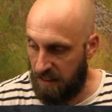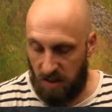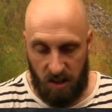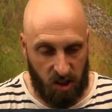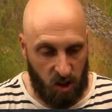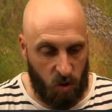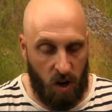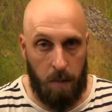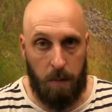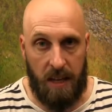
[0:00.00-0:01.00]
this
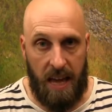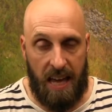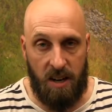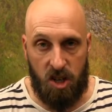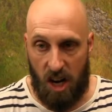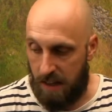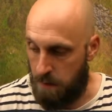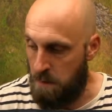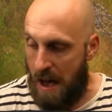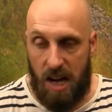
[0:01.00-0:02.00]
incredibly energized,
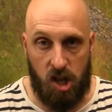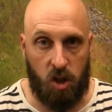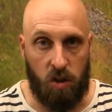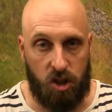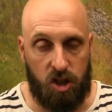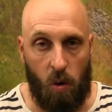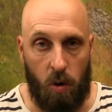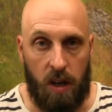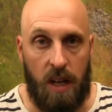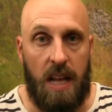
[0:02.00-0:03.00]
magical
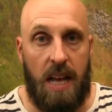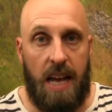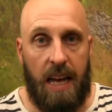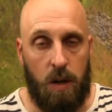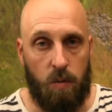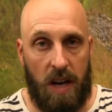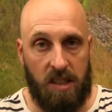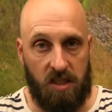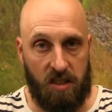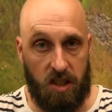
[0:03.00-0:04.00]
sword. He
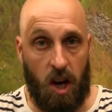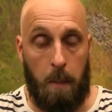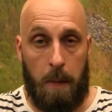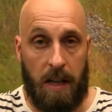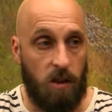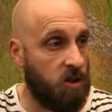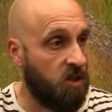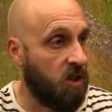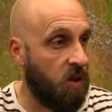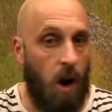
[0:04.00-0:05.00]
raises it up and he
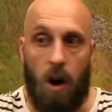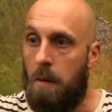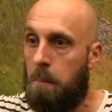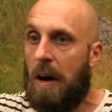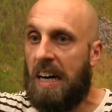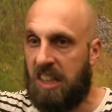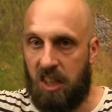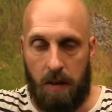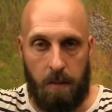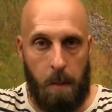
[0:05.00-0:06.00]
looks at the crowd.
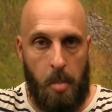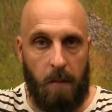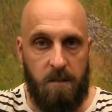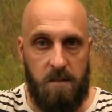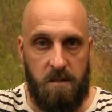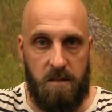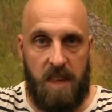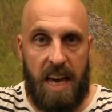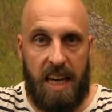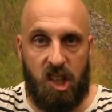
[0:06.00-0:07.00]
But
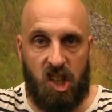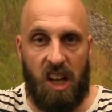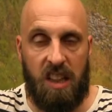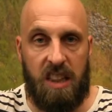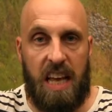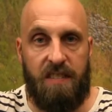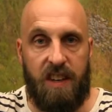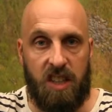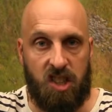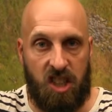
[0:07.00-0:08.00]
they shall
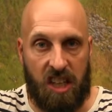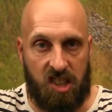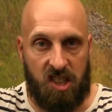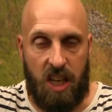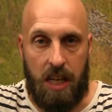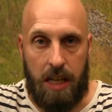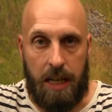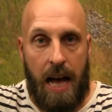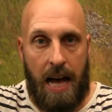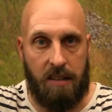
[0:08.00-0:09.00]
never succeed
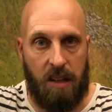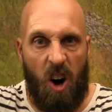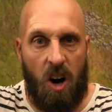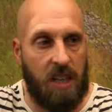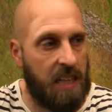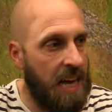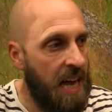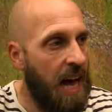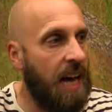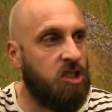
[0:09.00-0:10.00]
as long
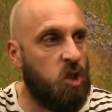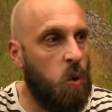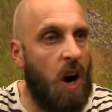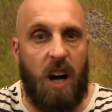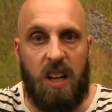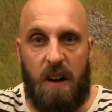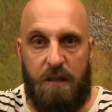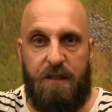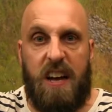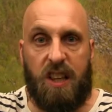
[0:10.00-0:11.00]
as you all are
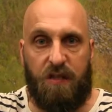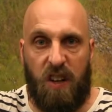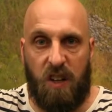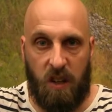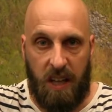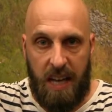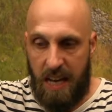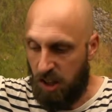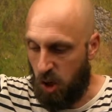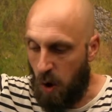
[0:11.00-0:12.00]
faithful
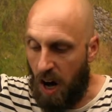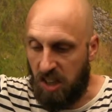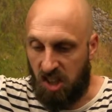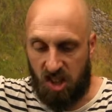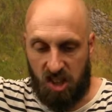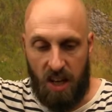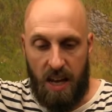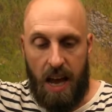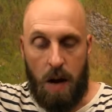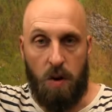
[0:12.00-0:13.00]
to us.
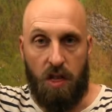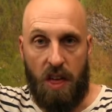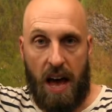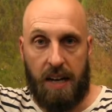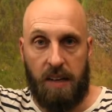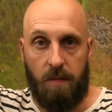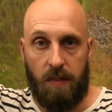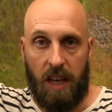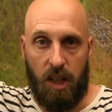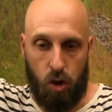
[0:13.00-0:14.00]
And with that,
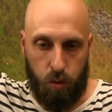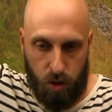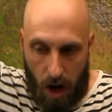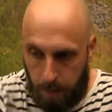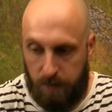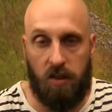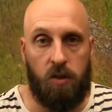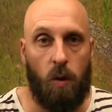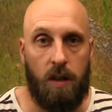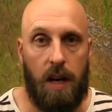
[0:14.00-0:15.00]
he drops the
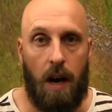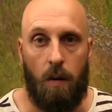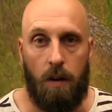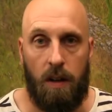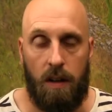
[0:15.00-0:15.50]
sword down,